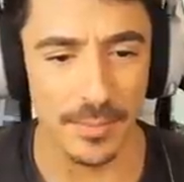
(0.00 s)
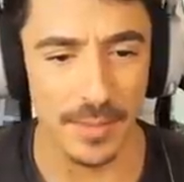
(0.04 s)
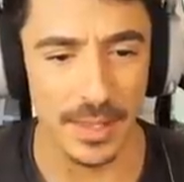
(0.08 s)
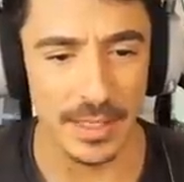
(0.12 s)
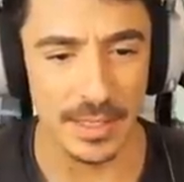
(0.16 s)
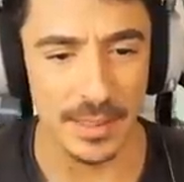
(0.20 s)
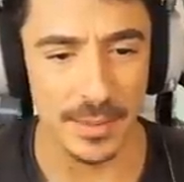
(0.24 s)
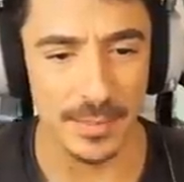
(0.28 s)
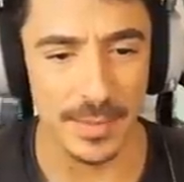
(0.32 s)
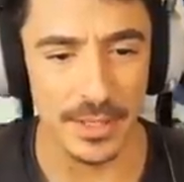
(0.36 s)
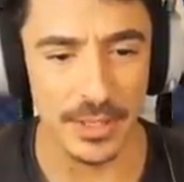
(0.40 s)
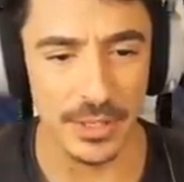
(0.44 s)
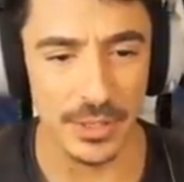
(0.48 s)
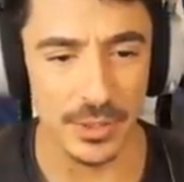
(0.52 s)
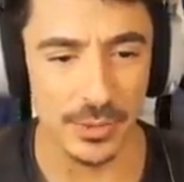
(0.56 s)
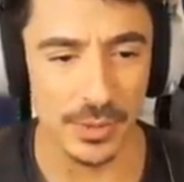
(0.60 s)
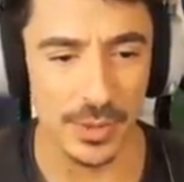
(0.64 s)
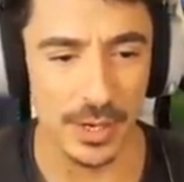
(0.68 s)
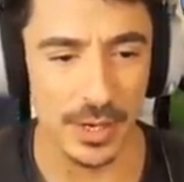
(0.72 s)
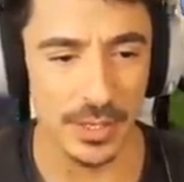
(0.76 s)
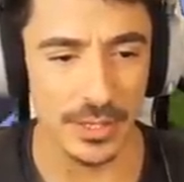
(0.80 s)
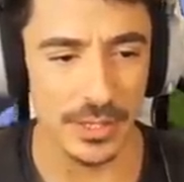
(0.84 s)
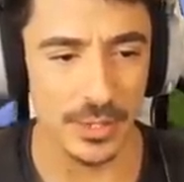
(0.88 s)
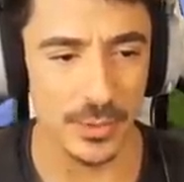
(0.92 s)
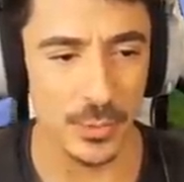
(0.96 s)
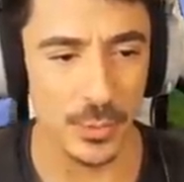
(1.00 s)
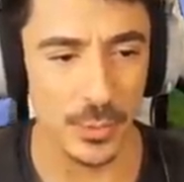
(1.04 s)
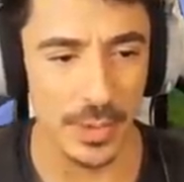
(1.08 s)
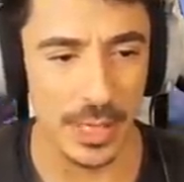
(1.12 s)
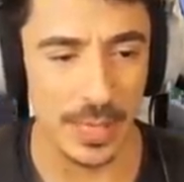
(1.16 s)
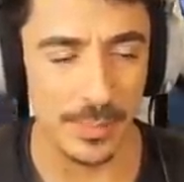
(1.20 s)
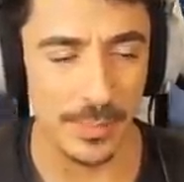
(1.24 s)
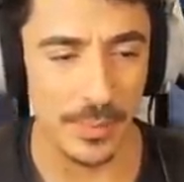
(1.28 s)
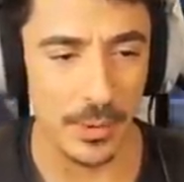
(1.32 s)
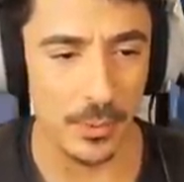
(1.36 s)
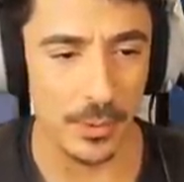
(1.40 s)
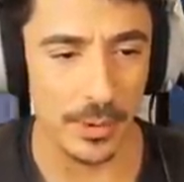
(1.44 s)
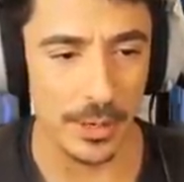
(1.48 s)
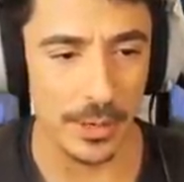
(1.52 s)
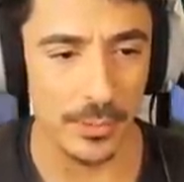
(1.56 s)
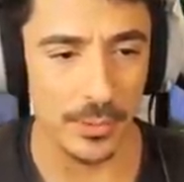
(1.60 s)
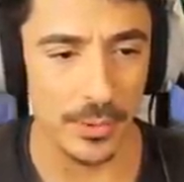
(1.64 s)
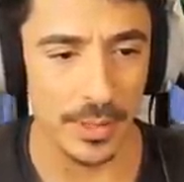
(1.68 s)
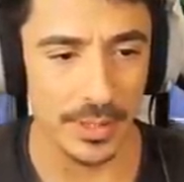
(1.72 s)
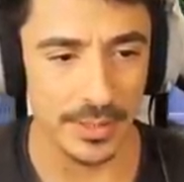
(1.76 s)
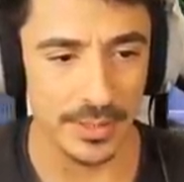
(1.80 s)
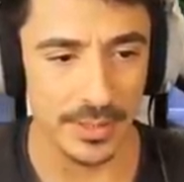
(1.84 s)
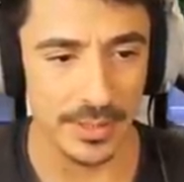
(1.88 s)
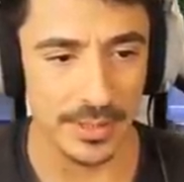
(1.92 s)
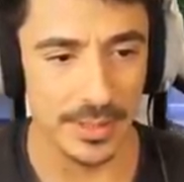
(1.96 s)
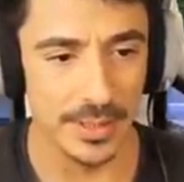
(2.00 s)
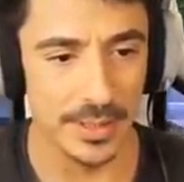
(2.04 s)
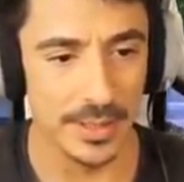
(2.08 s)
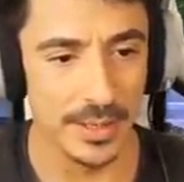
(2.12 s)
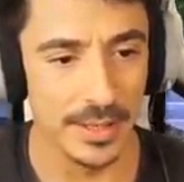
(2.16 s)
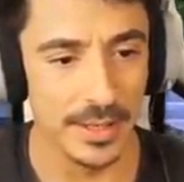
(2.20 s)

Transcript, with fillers: That's a bit too high, so we'll keep it where it was.